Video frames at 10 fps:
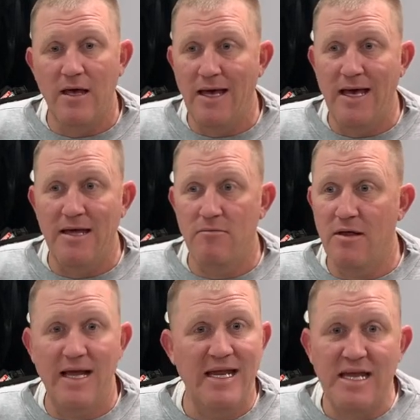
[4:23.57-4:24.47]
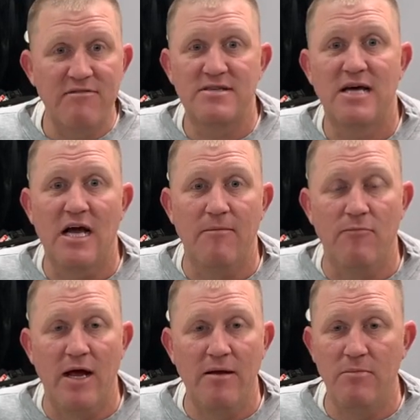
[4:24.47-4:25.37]
at any given time,
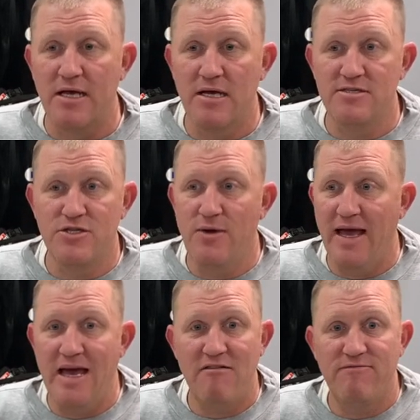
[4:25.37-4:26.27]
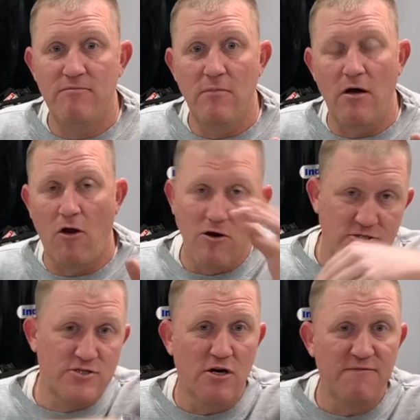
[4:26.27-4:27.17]
right? Because you have a
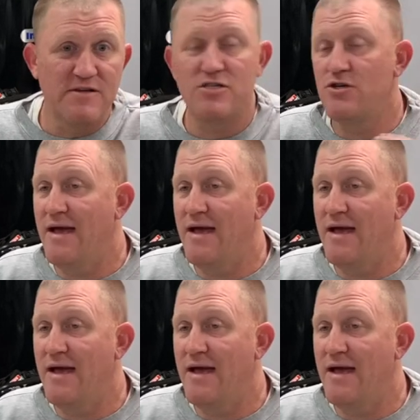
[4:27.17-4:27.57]
larger surface,